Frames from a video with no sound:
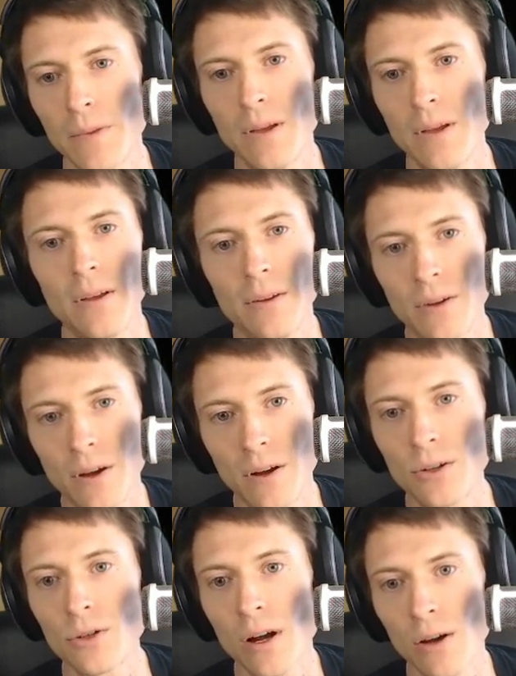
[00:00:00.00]
He's going to
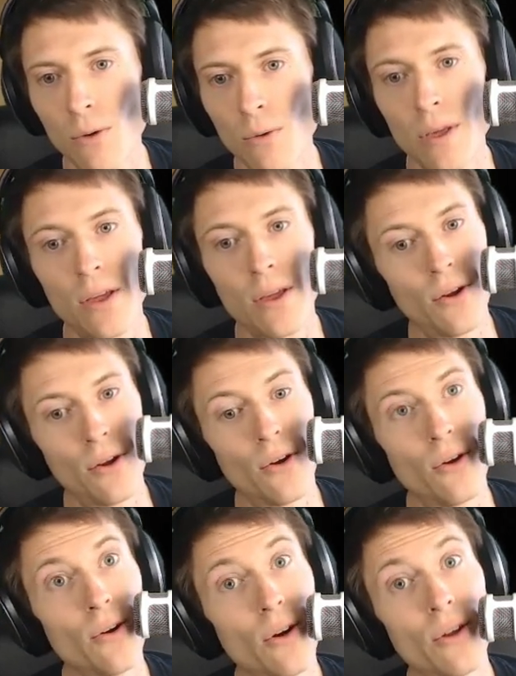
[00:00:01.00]
try to go
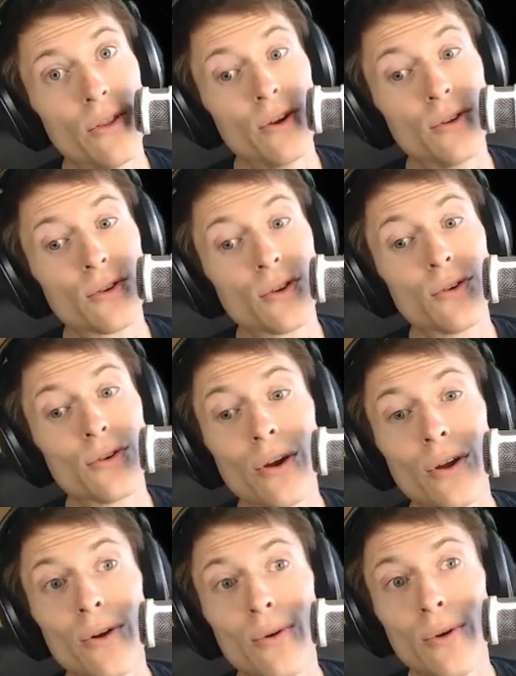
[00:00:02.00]
here, and then he's going to try
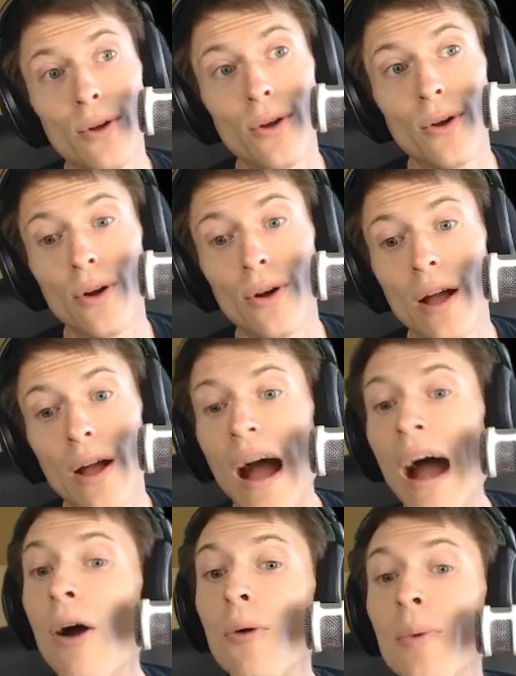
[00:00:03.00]
to go here.
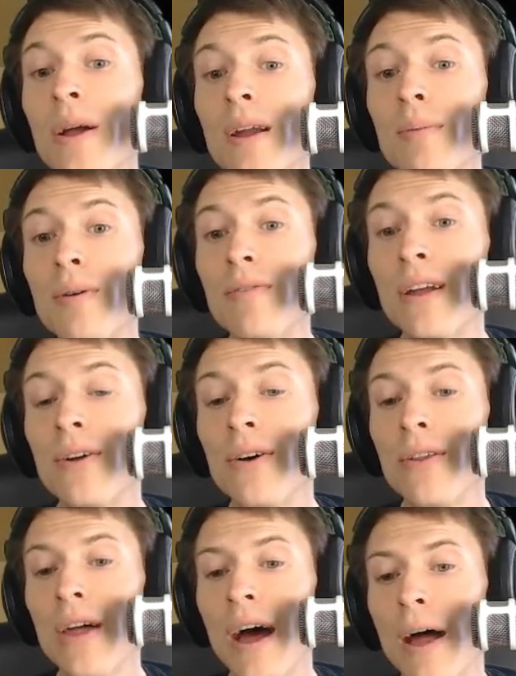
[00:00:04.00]
How are we going to prevent all
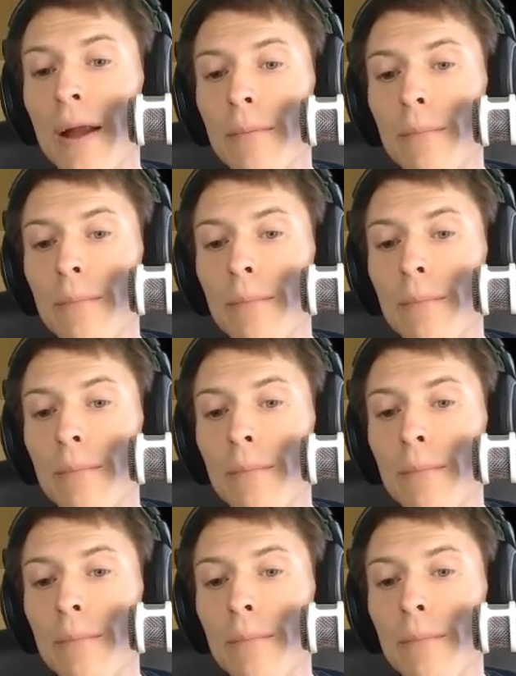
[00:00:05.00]
that?